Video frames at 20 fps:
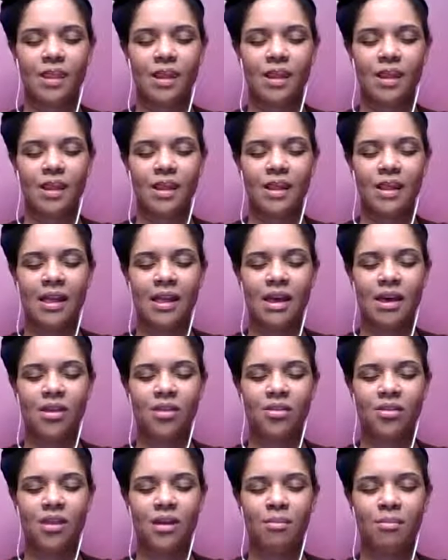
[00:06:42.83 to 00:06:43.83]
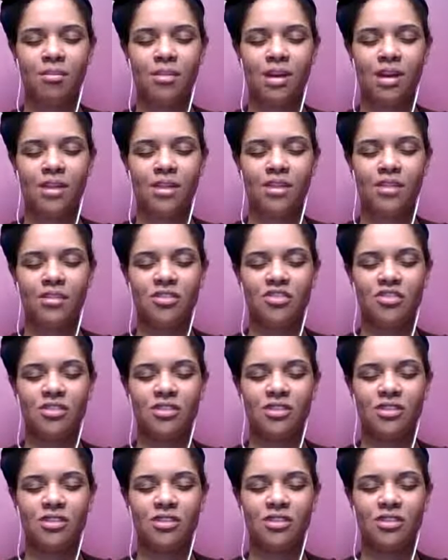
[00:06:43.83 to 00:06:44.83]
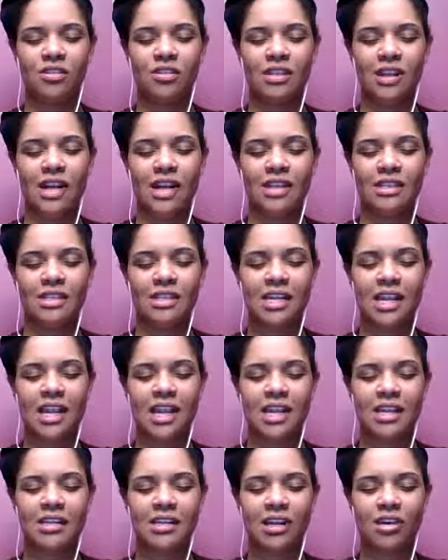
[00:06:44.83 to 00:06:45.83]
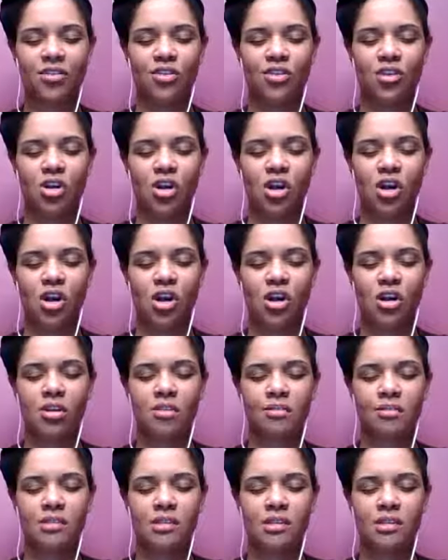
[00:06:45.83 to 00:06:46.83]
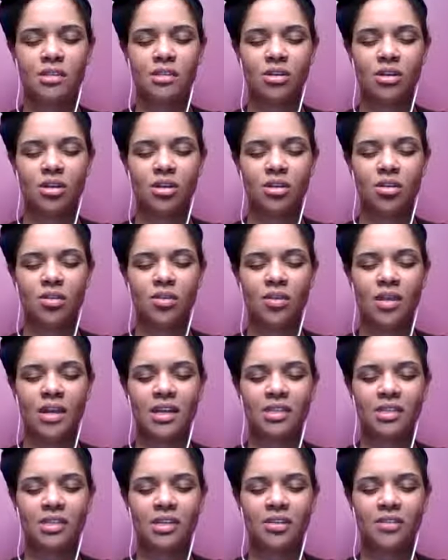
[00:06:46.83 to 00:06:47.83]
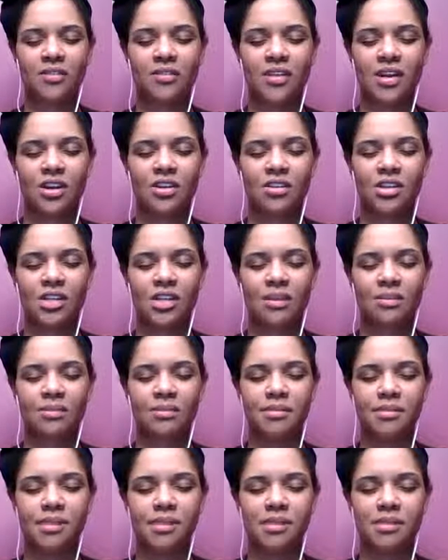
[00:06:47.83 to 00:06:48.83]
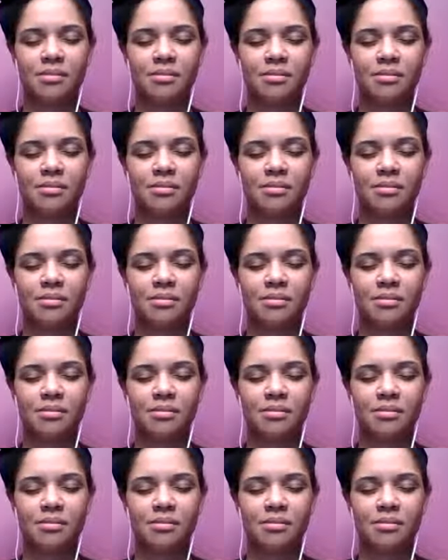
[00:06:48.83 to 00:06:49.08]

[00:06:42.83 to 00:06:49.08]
And allow that breath to cascade down your arms all the way to your fingertips.